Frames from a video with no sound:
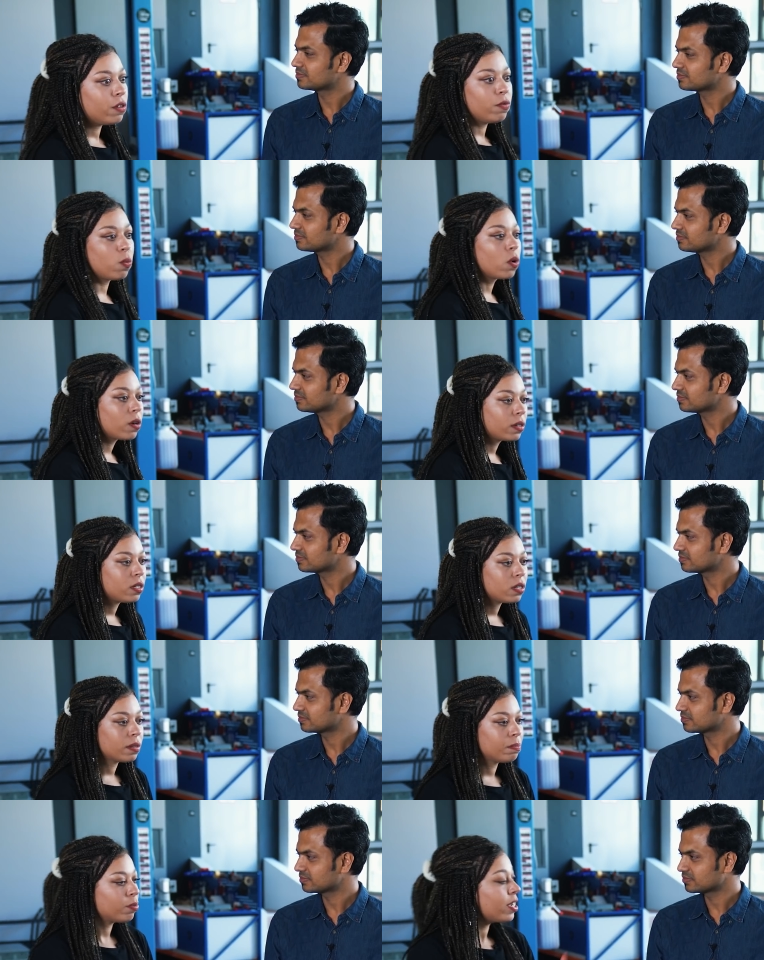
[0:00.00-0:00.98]
Speaker 1: you've worked
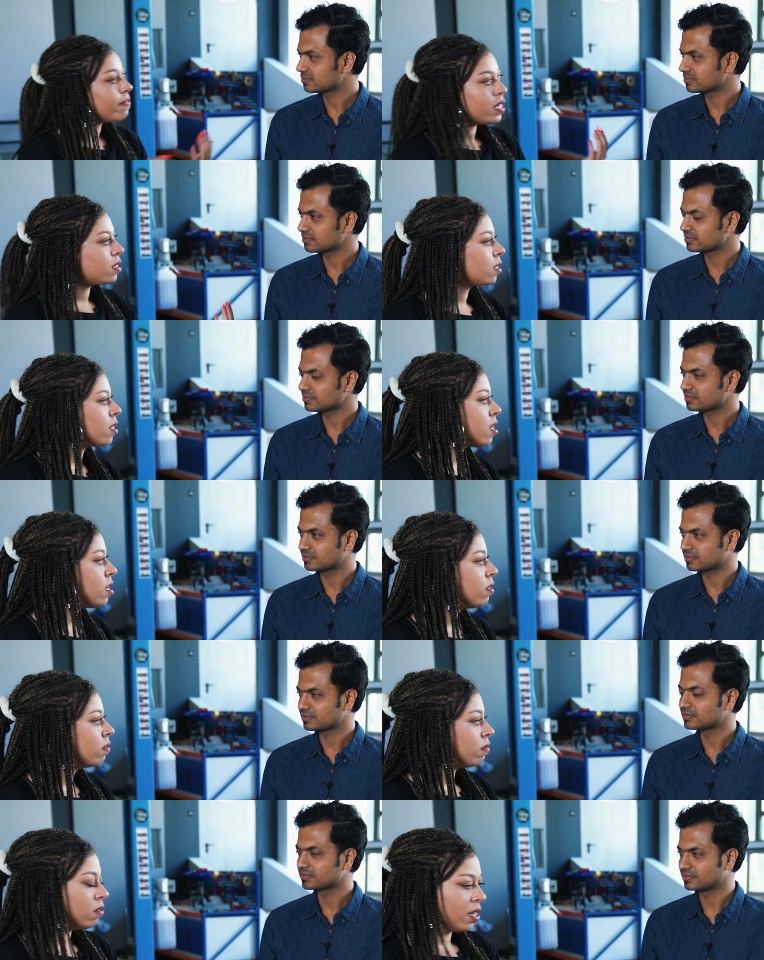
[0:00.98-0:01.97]
previously
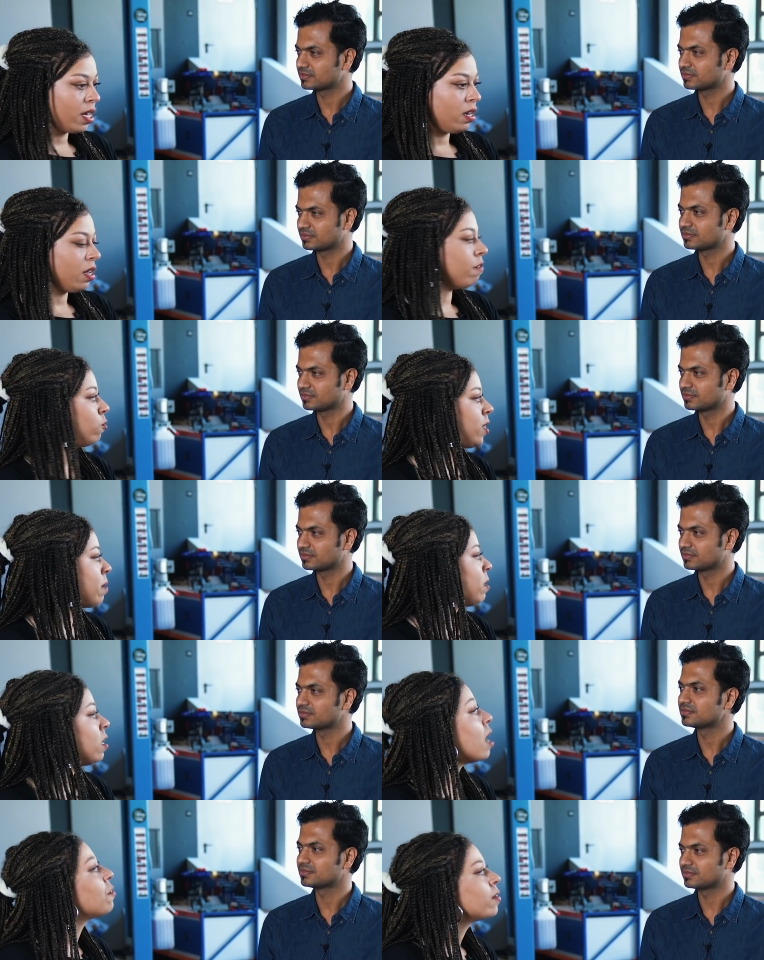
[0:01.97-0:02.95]
in infotainment
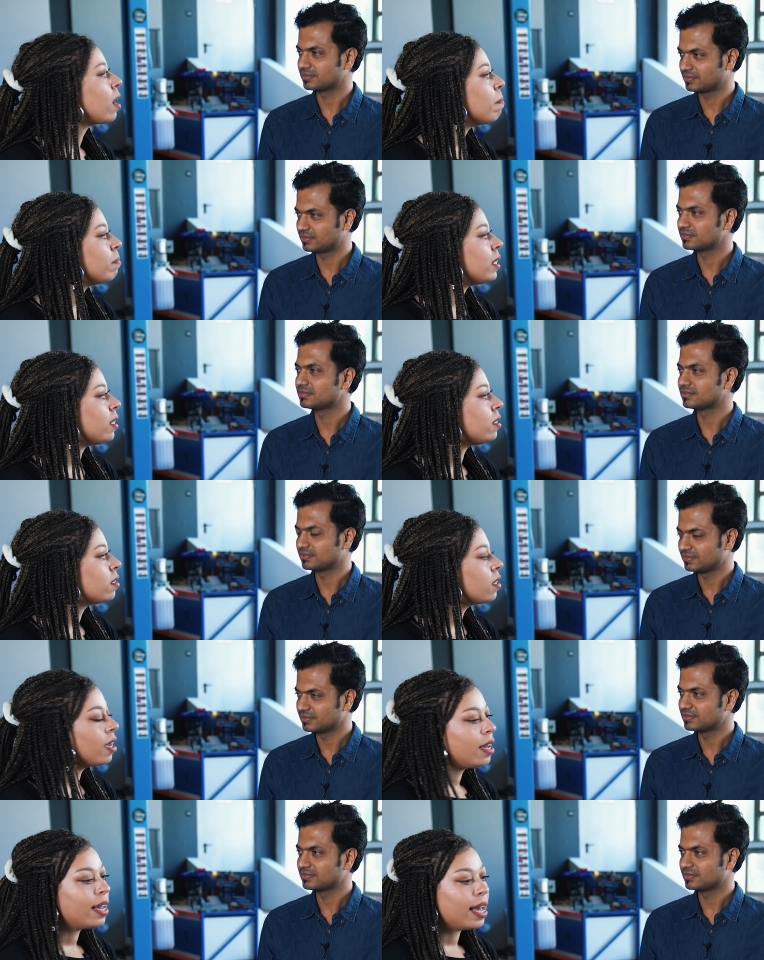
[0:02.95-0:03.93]
and other companies,
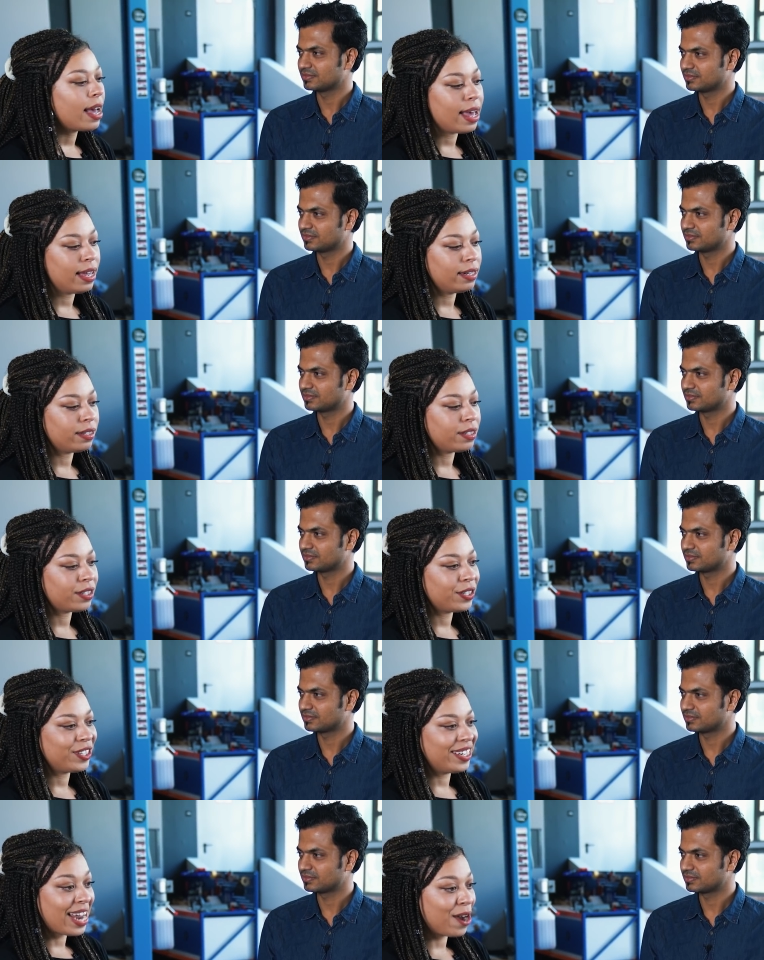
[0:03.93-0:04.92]
and
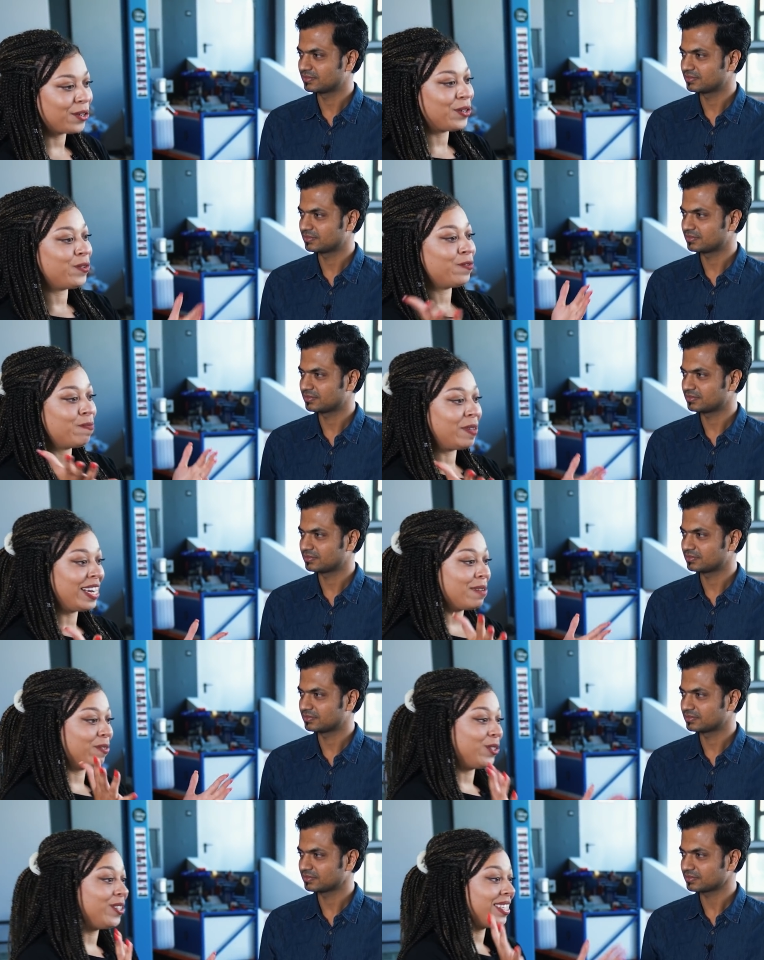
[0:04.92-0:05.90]
now you've been
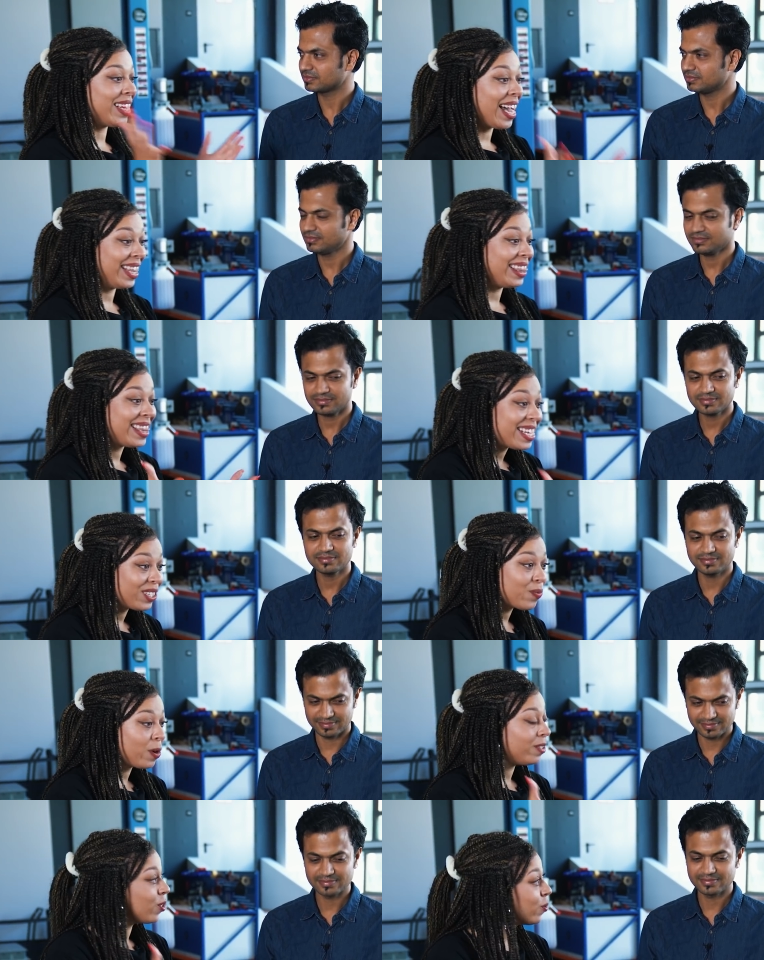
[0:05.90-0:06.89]
able to design this
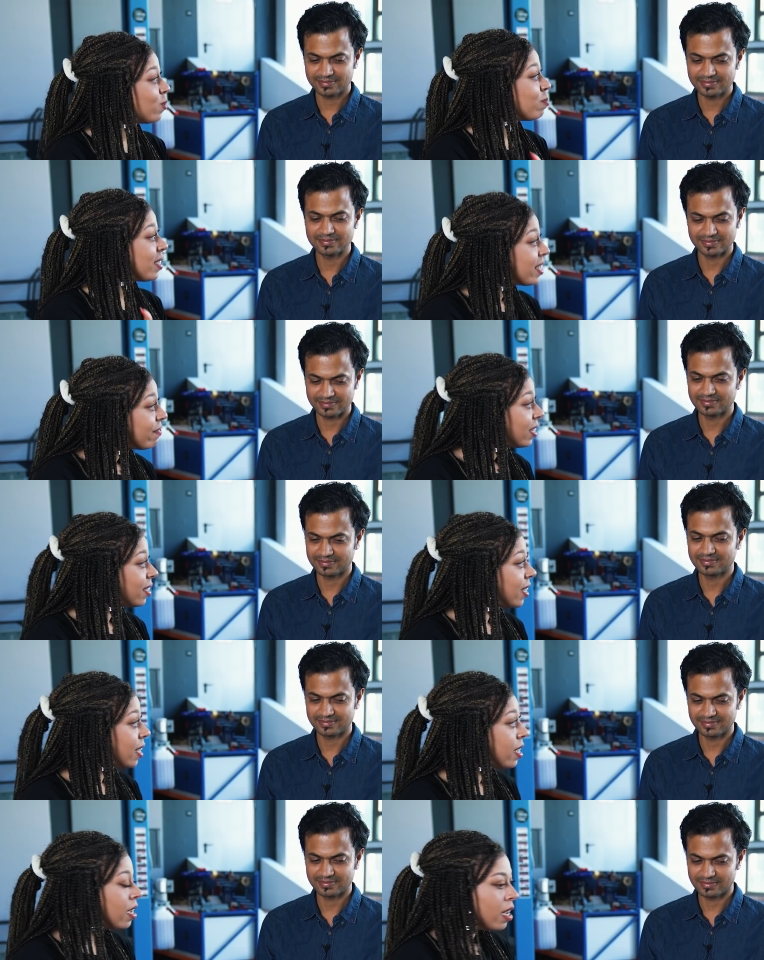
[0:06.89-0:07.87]
one so
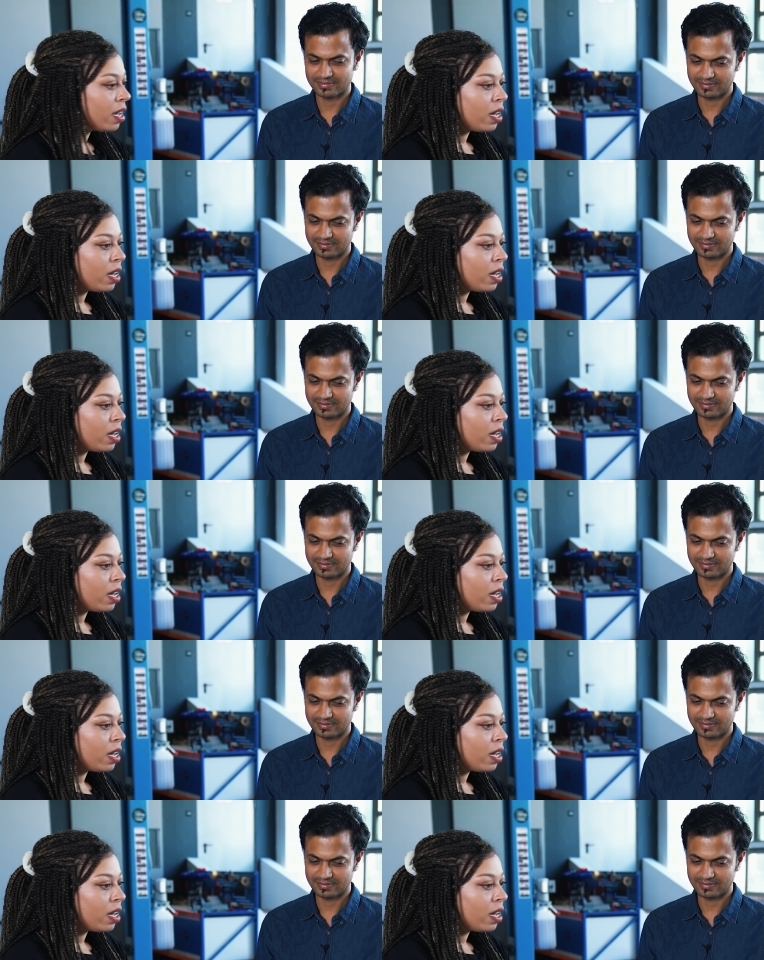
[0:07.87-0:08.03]
specifically.